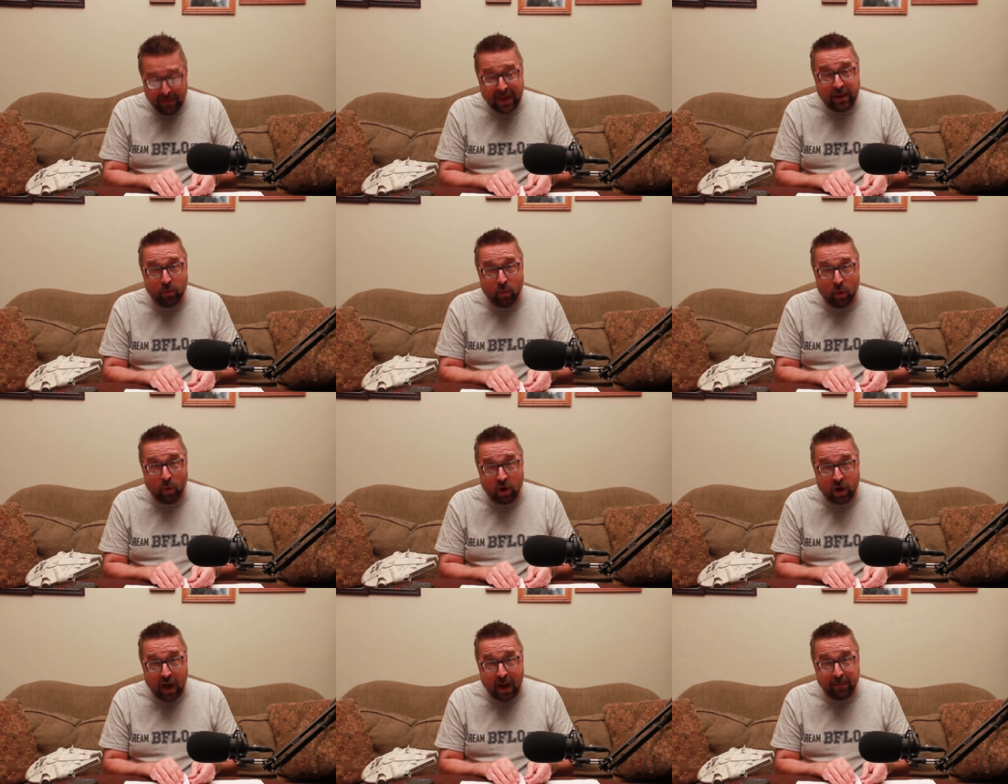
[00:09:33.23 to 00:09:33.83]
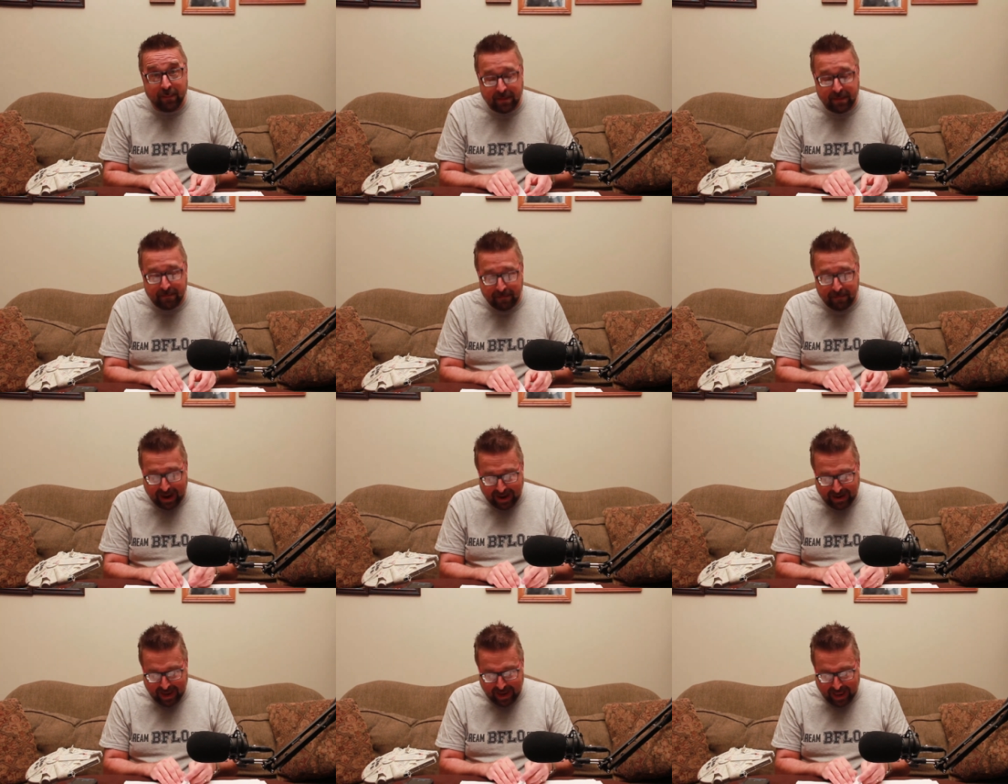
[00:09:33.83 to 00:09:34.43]
For many will
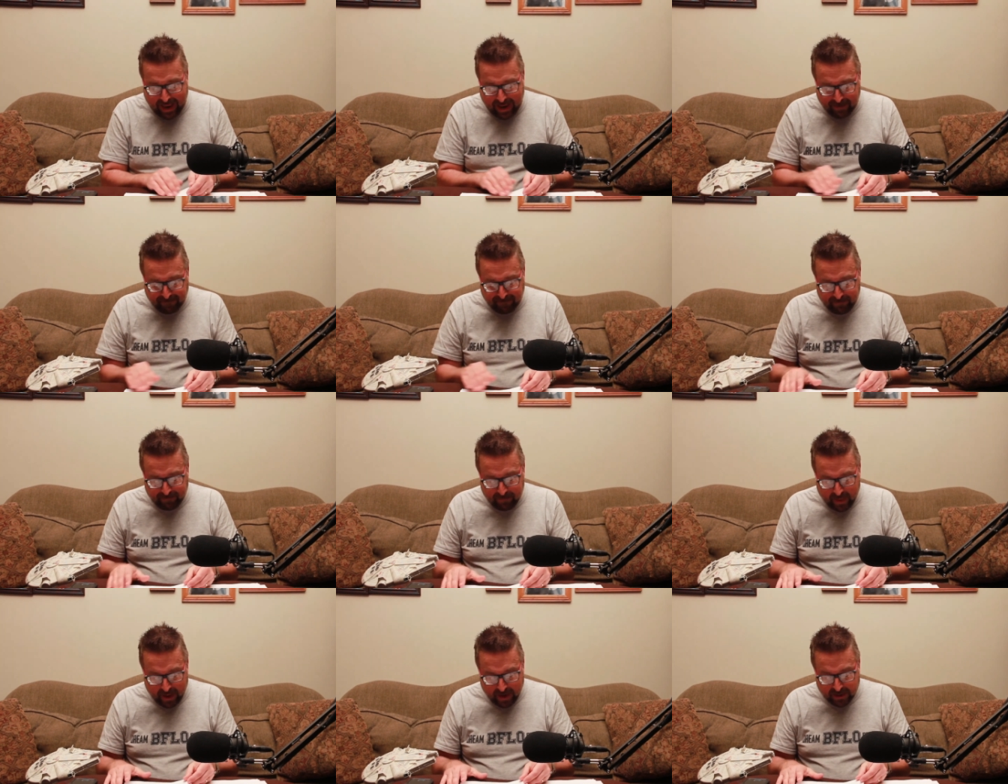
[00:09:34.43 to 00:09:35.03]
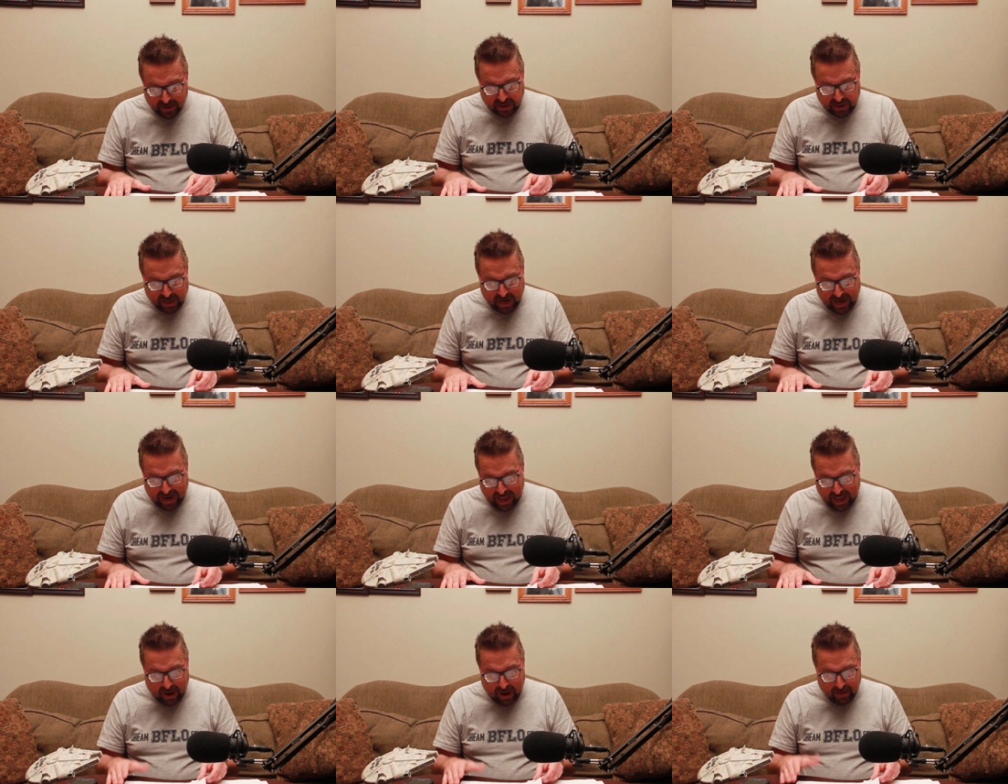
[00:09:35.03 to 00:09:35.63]
come in my name,
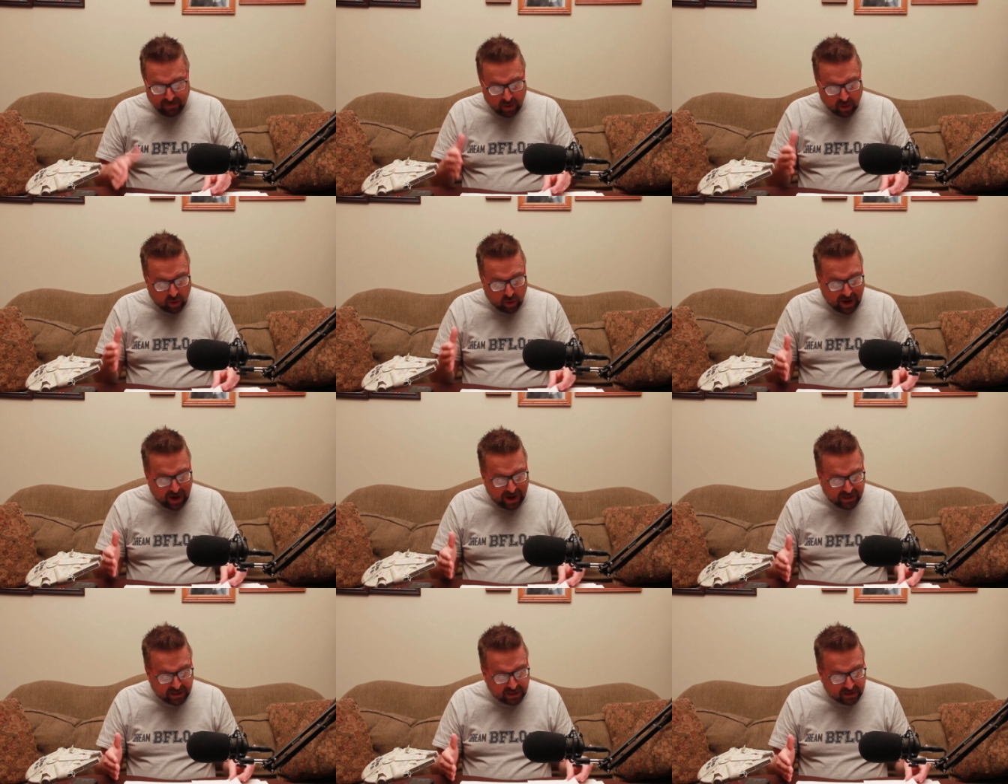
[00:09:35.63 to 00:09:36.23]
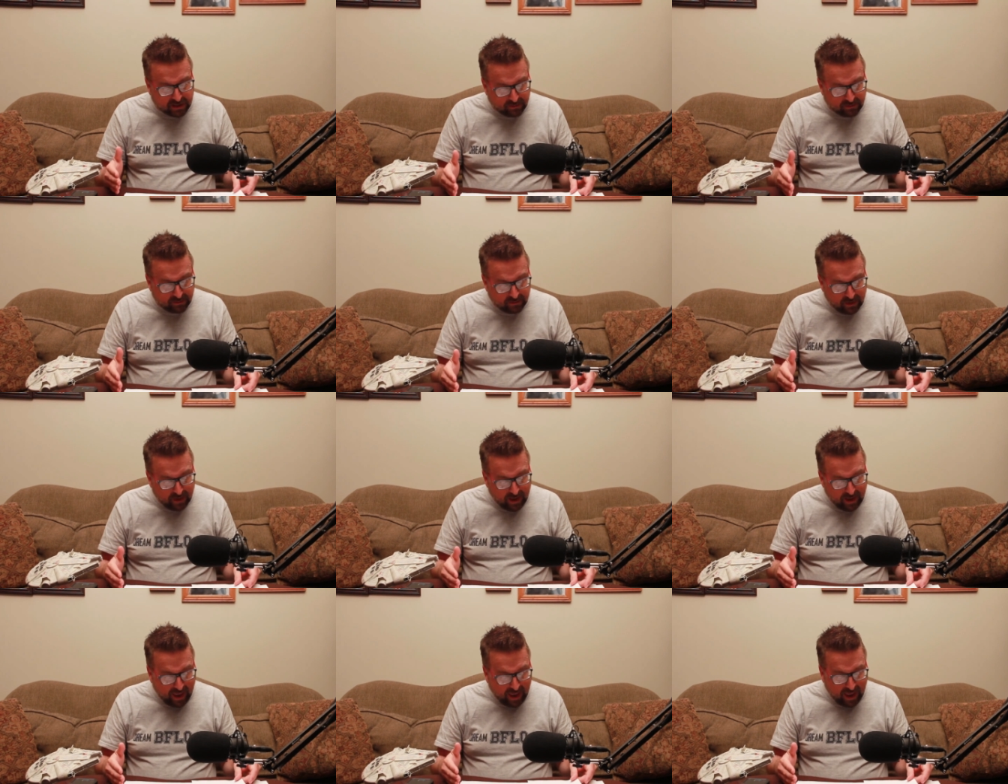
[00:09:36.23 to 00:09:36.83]
saying, I am the
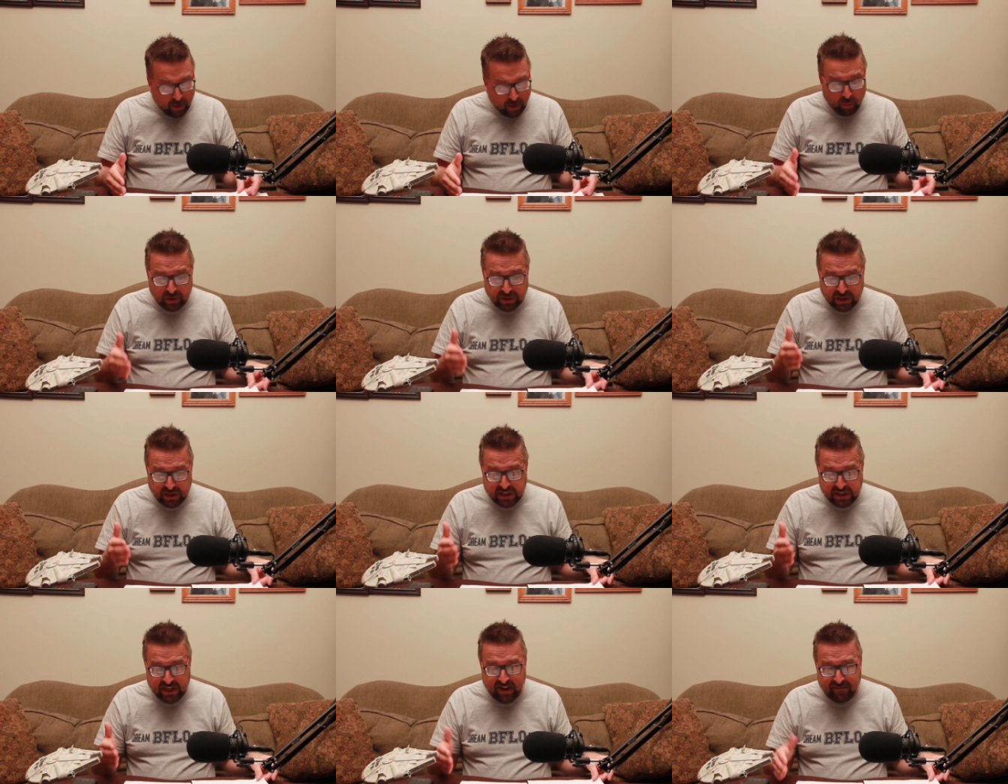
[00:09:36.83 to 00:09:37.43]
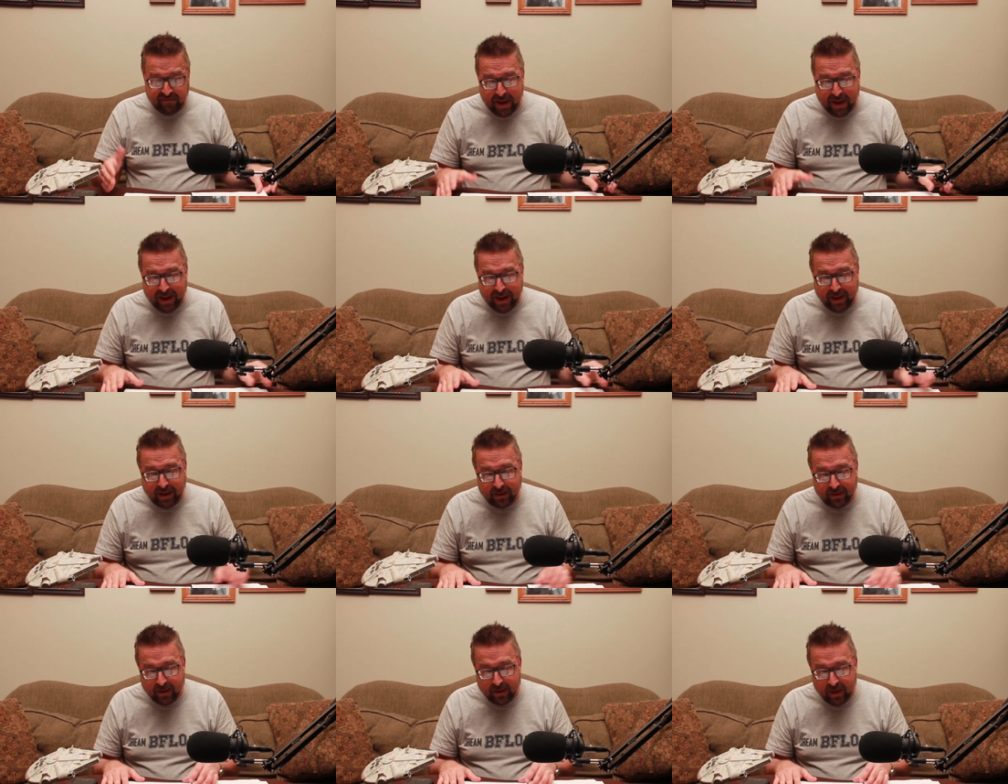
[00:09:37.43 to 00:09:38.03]
Christ, and will
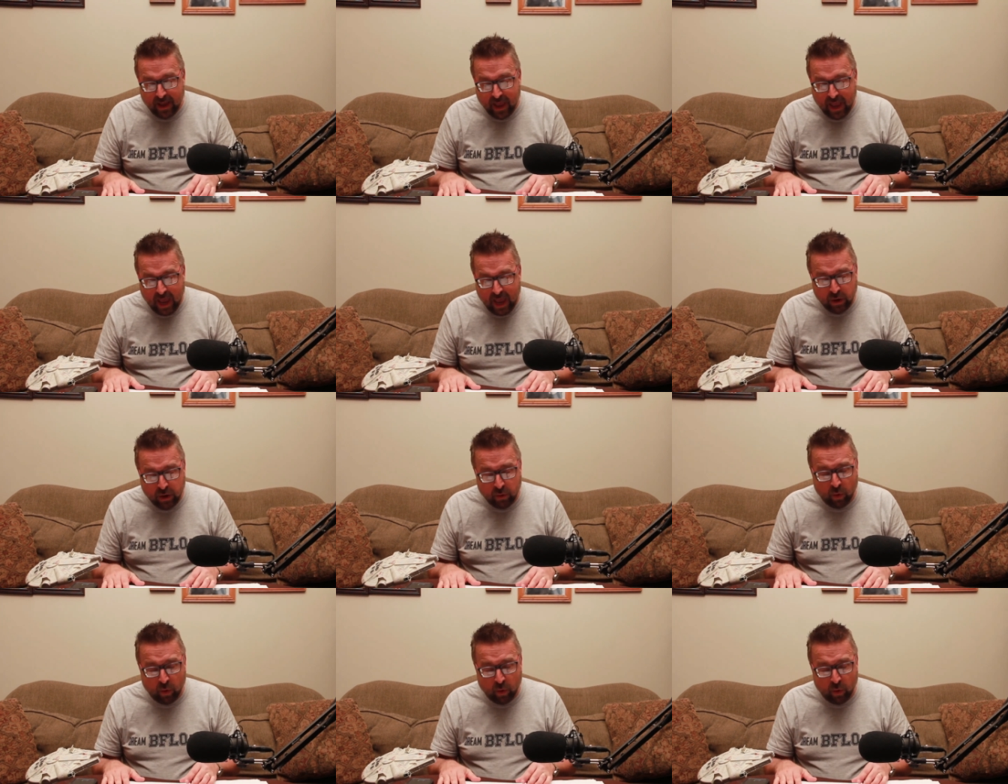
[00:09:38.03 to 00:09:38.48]
deceive many.